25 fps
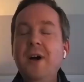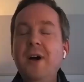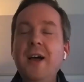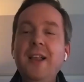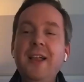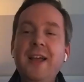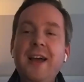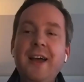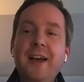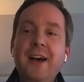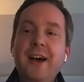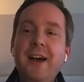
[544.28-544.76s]

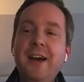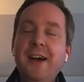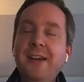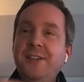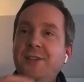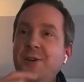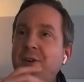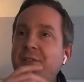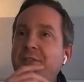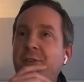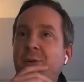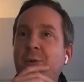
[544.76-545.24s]
Well, I
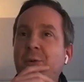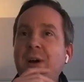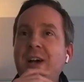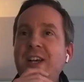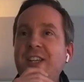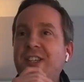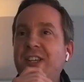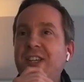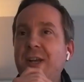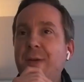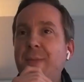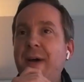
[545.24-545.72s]
do have a
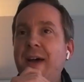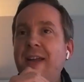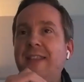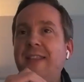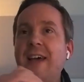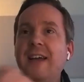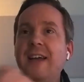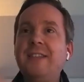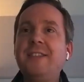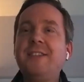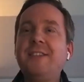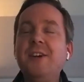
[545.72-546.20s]
question about that.